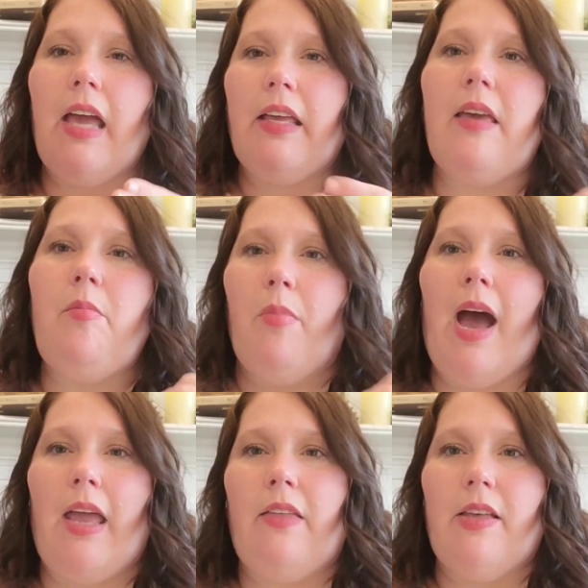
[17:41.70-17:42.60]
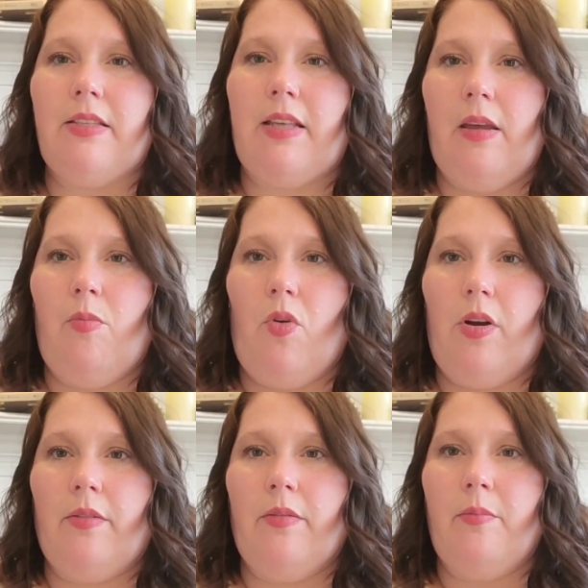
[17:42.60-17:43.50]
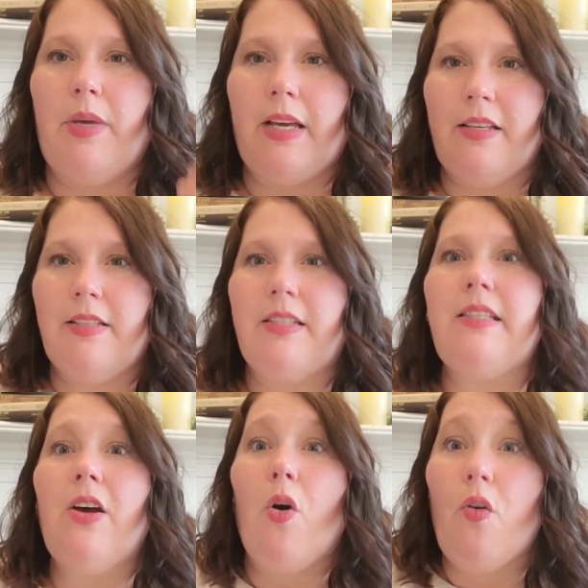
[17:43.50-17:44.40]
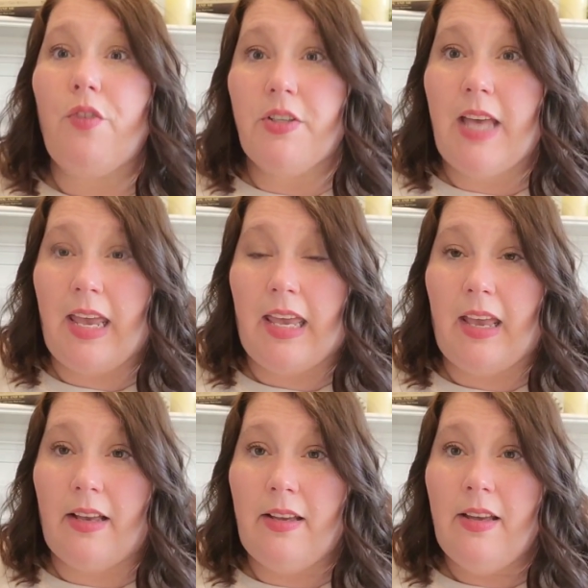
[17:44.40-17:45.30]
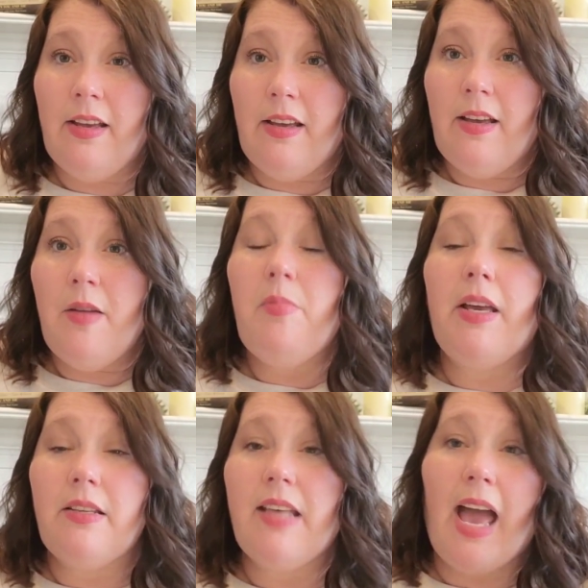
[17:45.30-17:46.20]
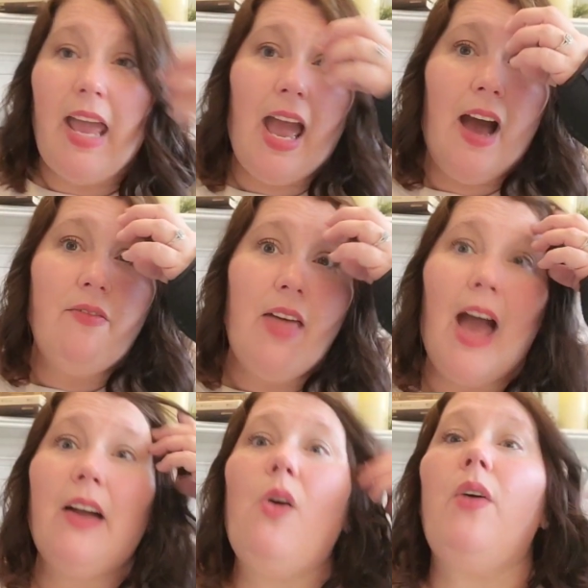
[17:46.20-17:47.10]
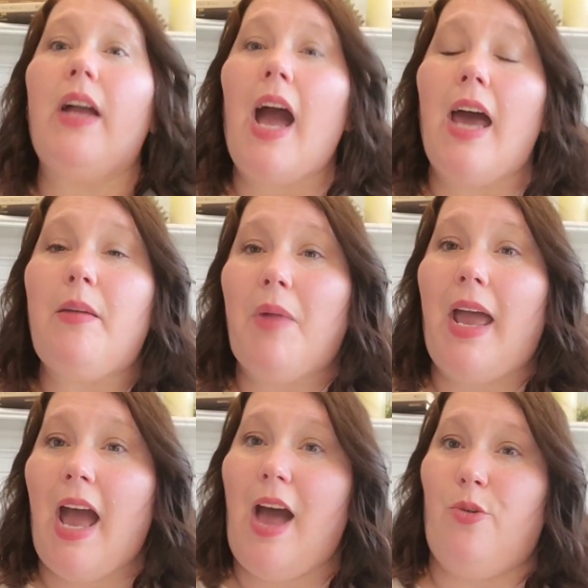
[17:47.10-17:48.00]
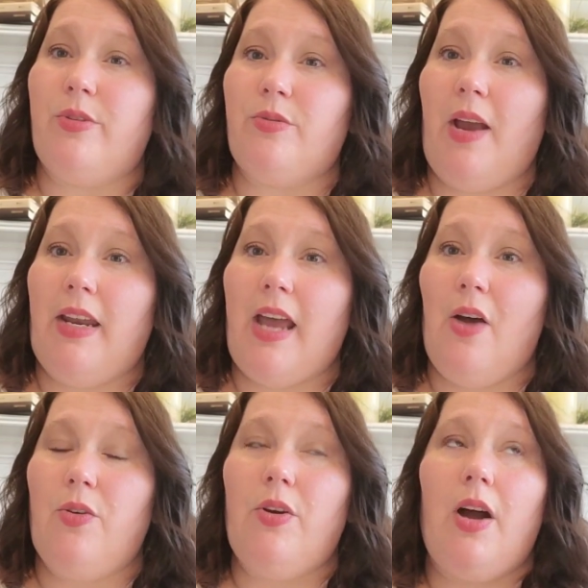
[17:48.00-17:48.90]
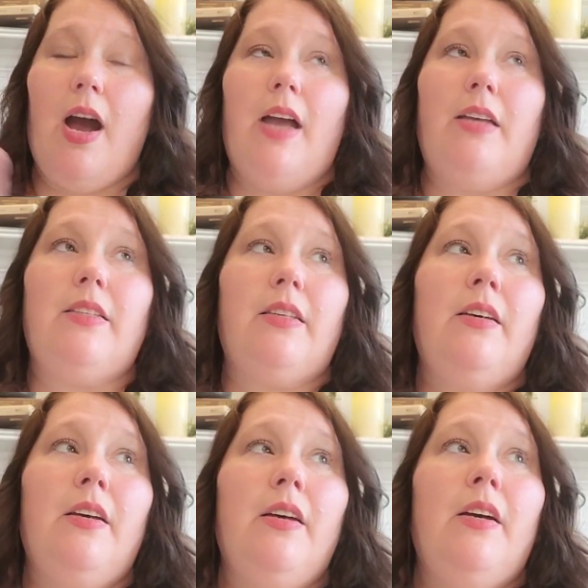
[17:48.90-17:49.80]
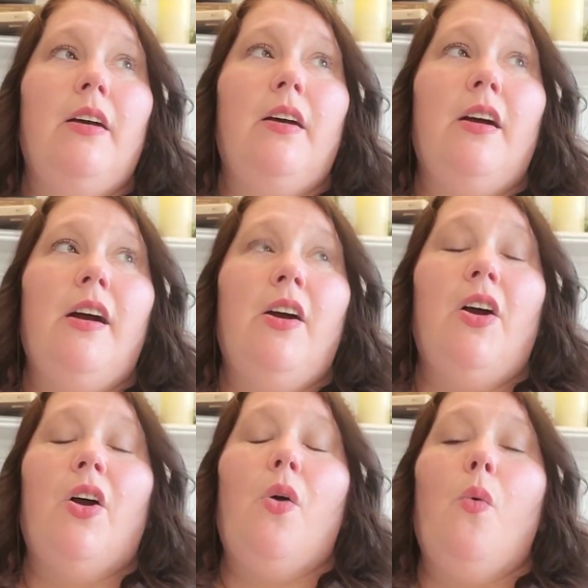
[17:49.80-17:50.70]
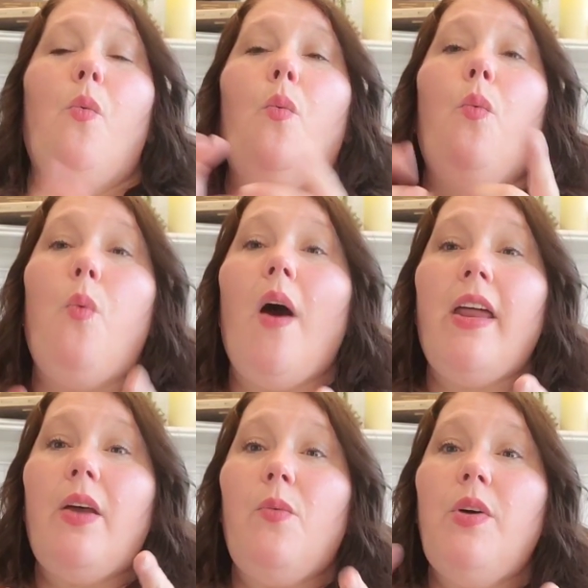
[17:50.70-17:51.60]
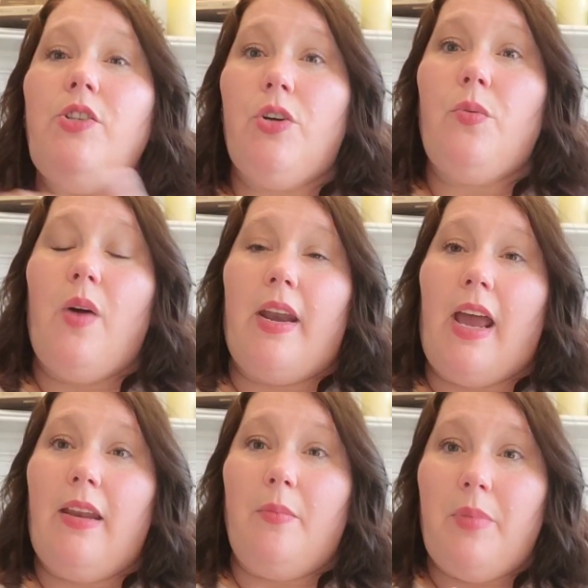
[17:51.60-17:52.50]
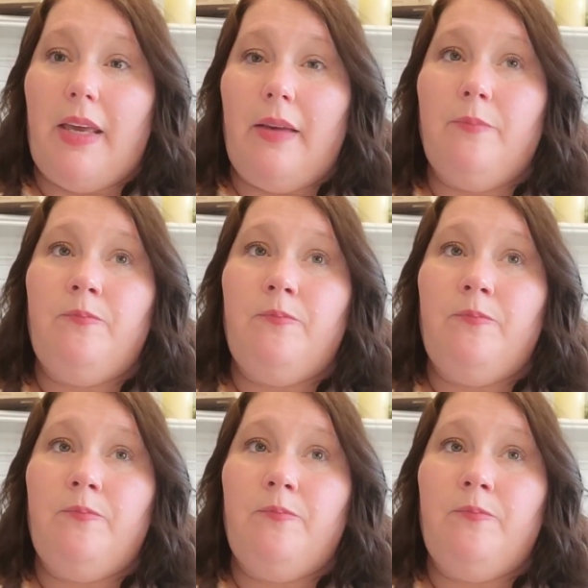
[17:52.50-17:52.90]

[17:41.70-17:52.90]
keep buying this anymore because it's overtaking, because I have that going on in my house right now, you guys. What would your one item be?